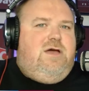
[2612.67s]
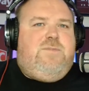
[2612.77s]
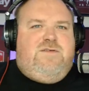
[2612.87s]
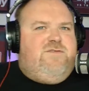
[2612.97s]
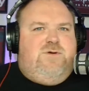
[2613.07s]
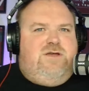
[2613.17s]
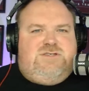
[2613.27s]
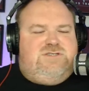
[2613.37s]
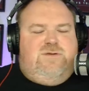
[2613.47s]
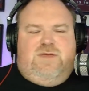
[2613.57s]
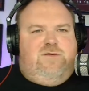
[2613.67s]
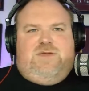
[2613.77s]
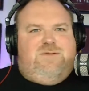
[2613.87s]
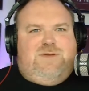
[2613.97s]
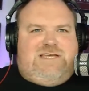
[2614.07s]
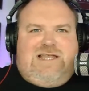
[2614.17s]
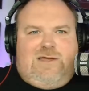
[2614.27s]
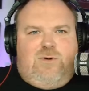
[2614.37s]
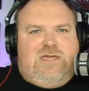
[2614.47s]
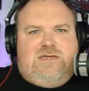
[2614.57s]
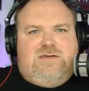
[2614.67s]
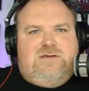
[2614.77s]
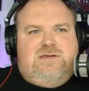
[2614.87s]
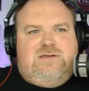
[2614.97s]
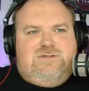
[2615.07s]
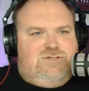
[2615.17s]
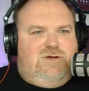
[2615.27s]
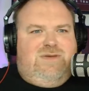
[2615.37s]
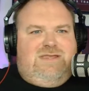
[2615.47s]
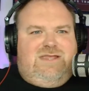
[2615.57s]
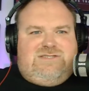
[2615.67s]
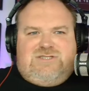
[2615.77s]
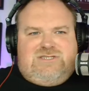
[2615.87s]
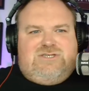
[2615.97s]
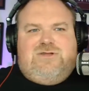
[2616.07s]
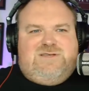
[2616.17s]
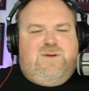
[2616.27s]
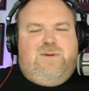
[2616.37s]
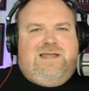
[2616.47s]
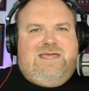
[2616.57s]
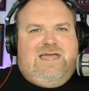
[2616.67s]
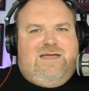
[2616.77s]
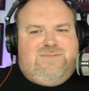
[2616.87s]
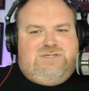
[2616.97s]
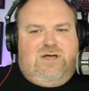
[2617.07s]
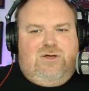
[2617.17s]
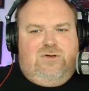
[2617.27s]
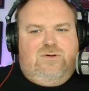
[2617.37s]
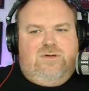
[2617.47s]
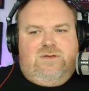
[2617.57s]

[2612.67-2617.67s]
above everyone else, because it's a clear week. Do you know what I mean? And there's 2 less Premier League games, so